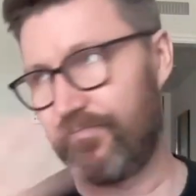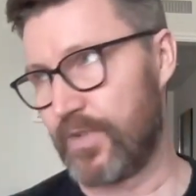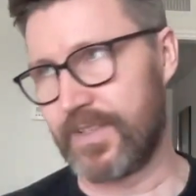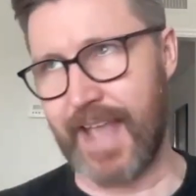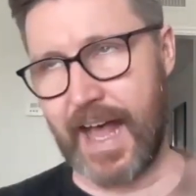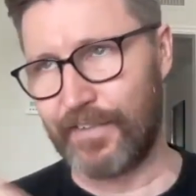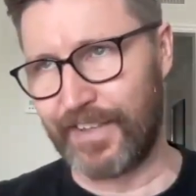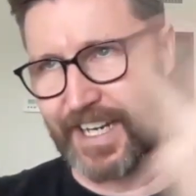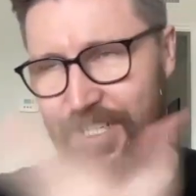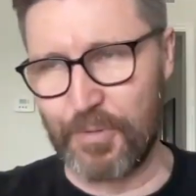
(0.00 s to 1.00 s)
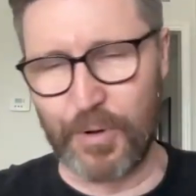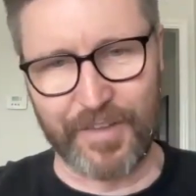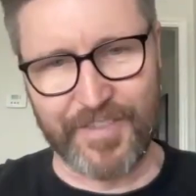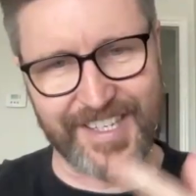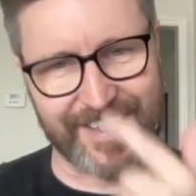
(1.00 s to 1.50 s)
was delving into all
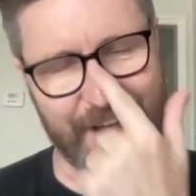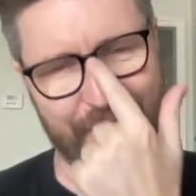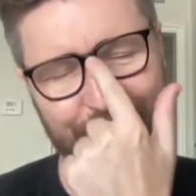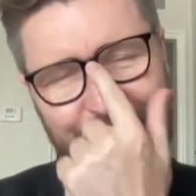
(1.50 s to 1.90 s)
of this stuff.